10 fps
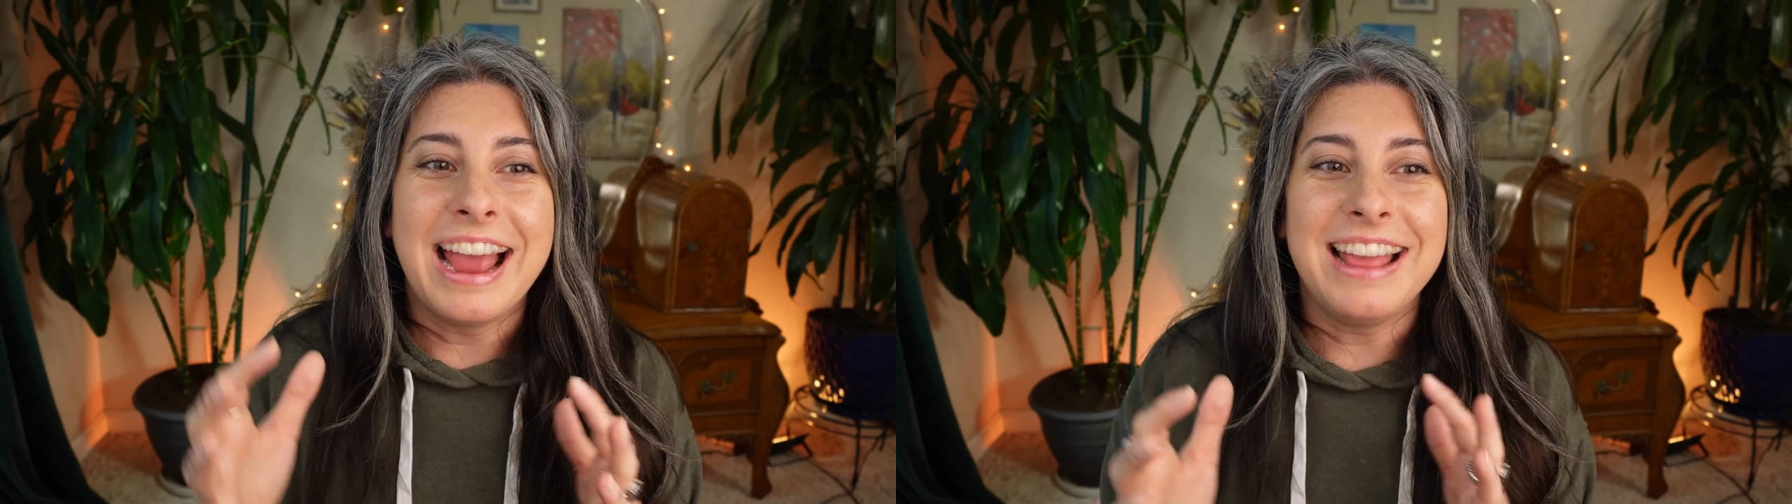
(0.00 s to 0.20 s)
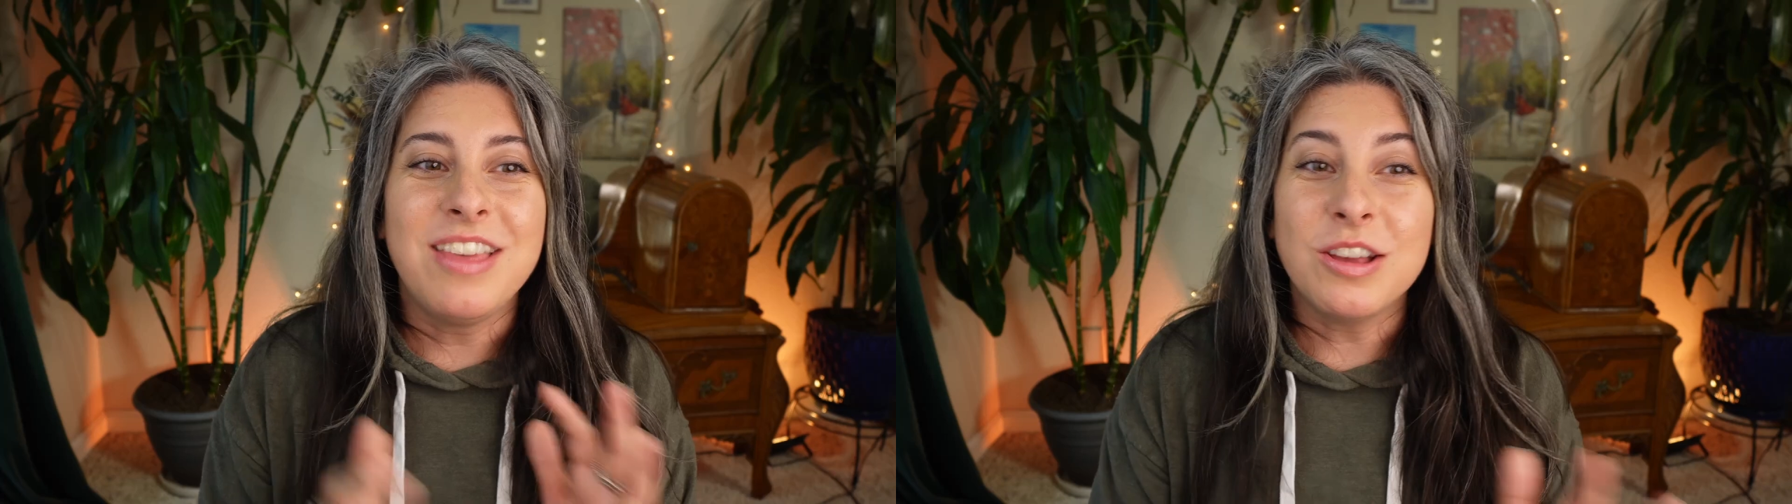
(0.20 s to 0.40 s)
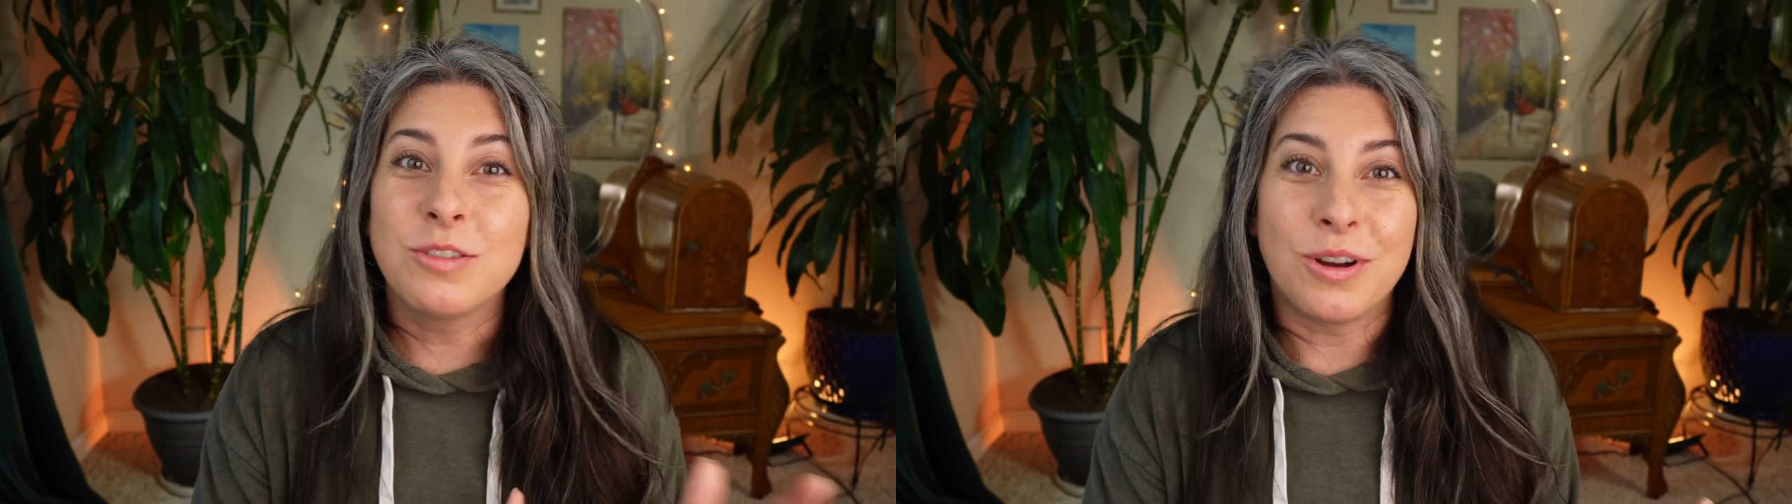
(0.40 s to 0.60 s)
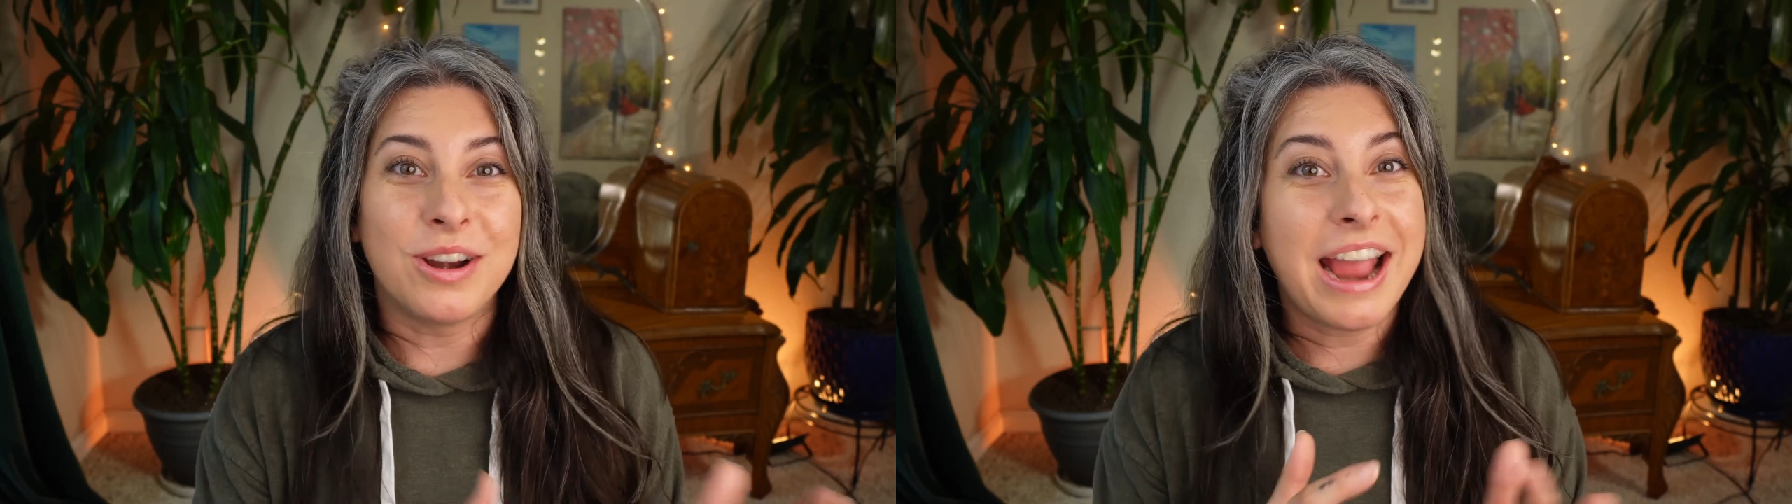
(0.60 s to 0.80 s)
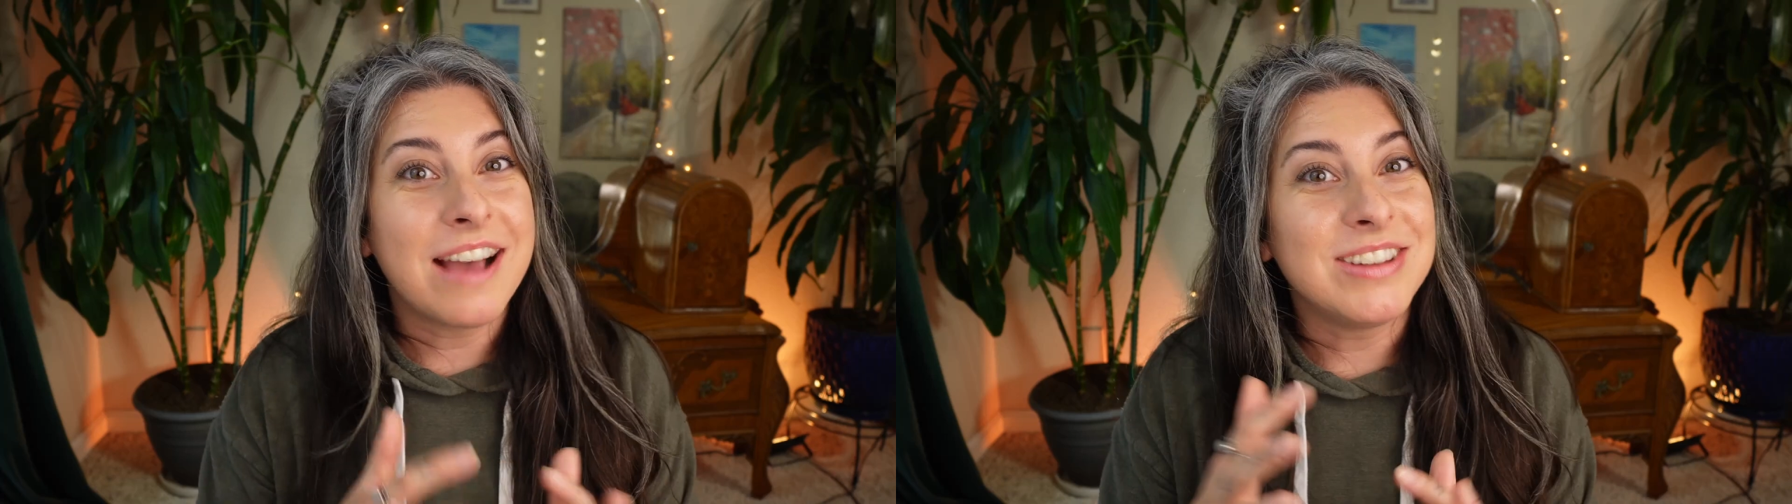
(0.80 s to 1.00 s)
And thus
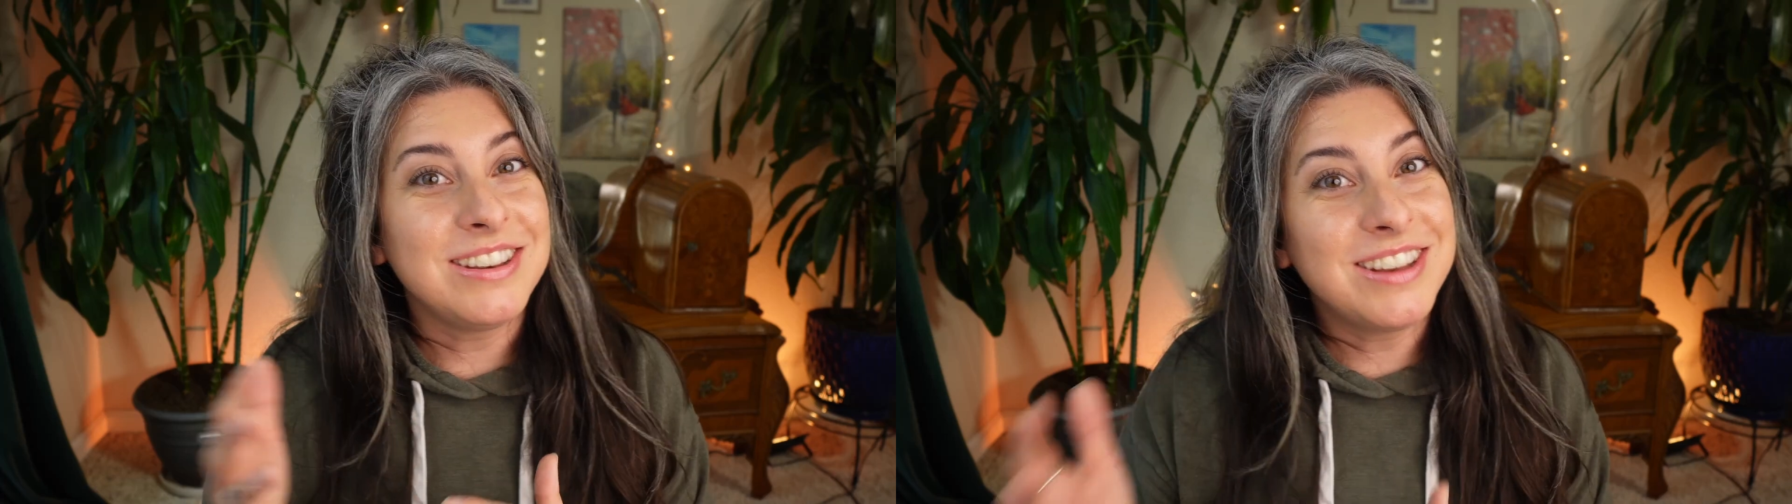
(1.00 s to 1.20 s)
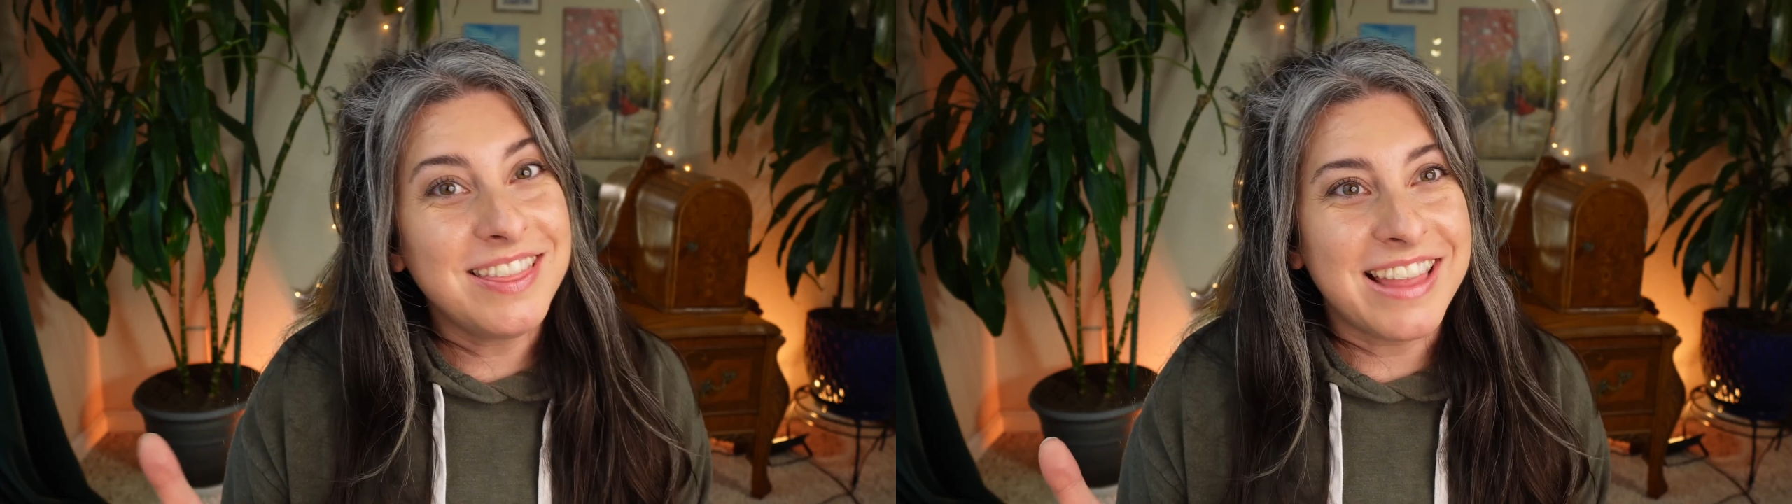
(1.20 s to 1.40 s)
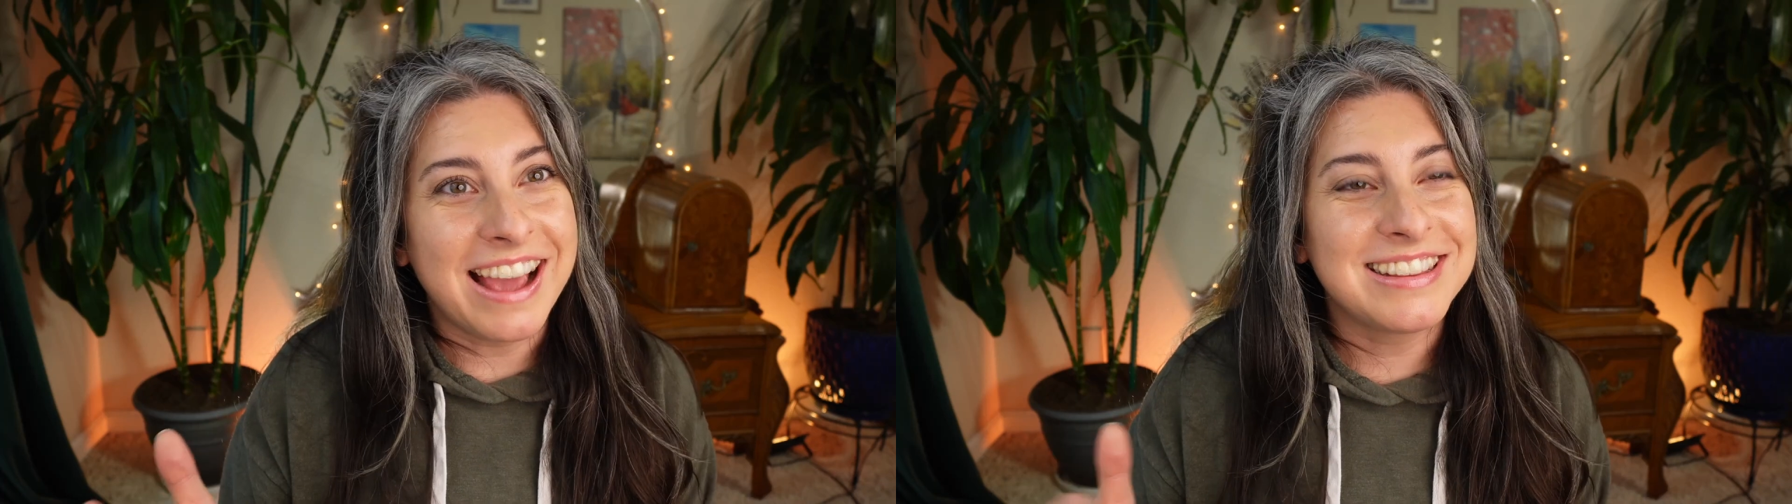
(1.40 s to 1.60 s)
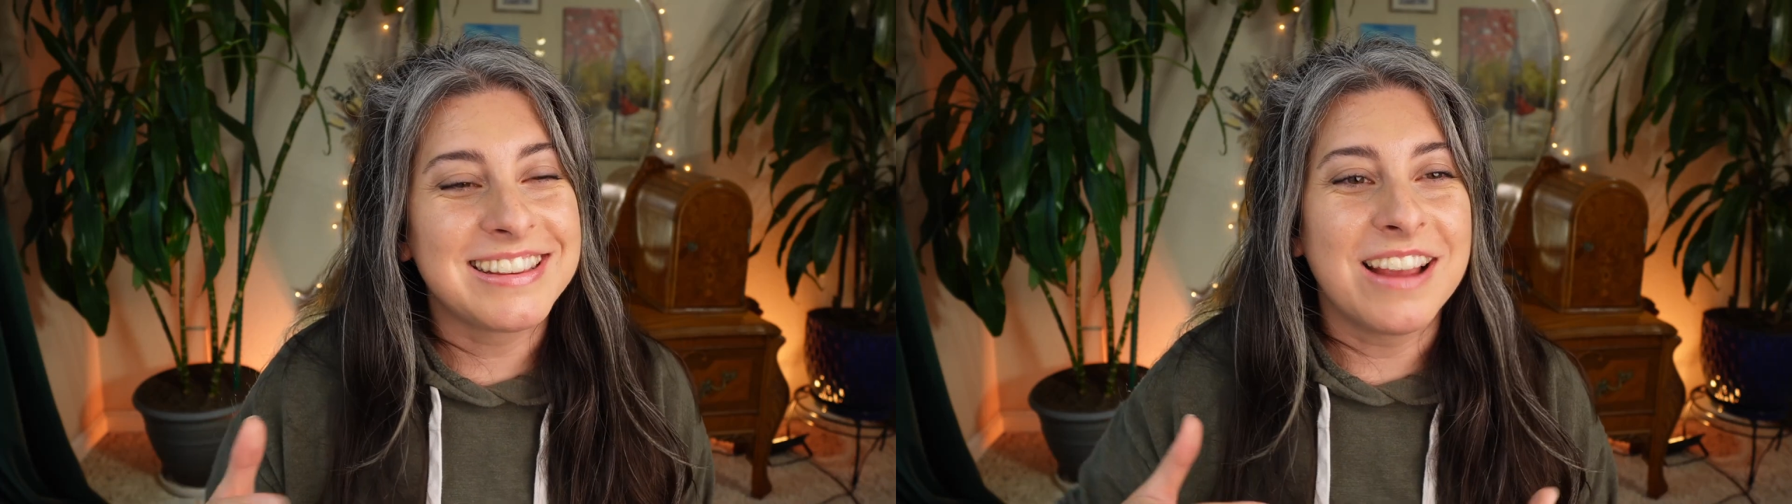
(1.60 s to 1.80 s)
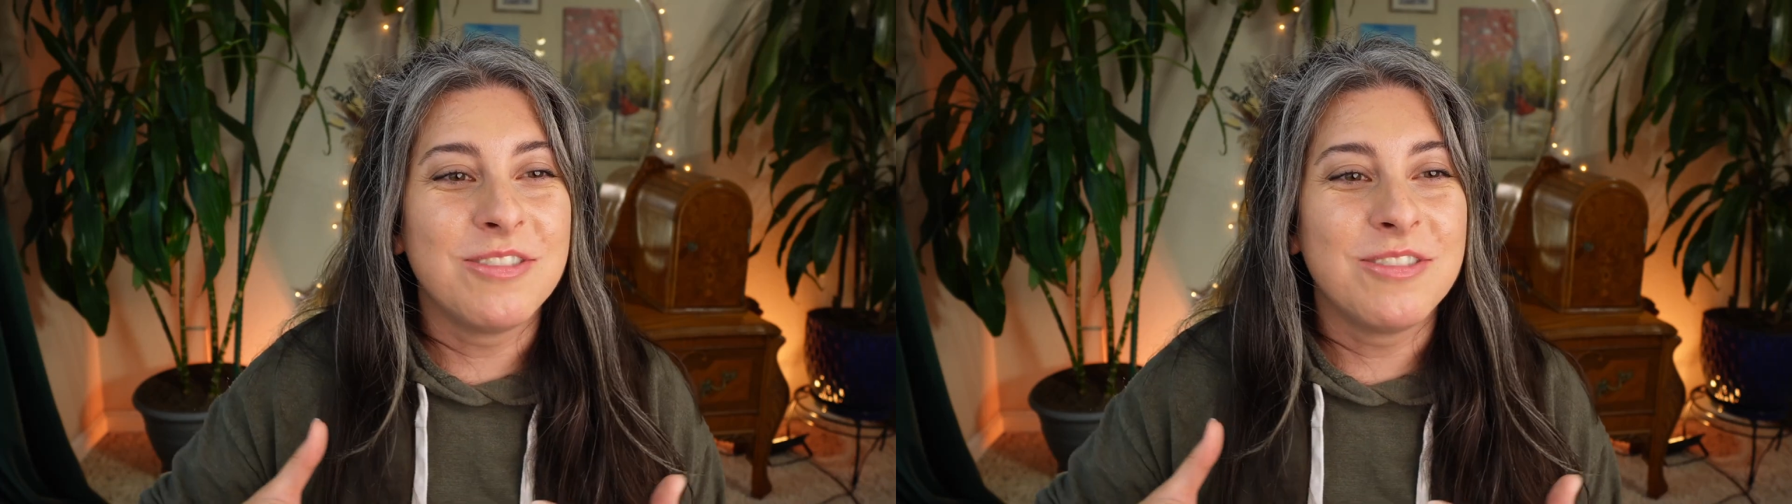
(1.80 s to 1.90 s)
far, I haven't done that,